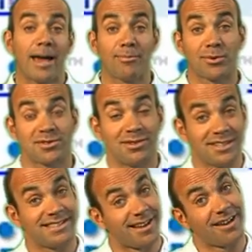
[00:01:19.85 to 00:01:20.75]
I
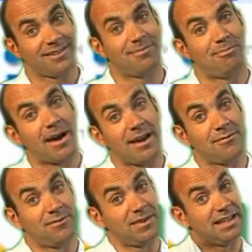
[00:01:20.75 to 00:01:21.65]
personally start by
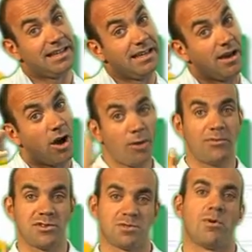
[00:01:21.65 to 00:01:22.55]
the
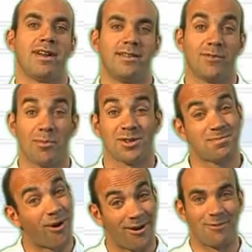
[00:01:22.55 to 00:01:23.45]
obvious one and the
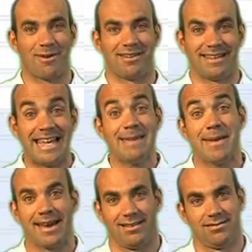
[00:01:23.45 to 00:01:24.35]
most boring one,
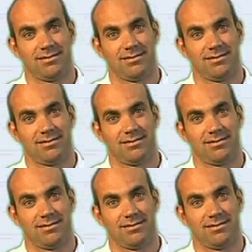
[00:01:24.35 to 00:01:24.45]
email.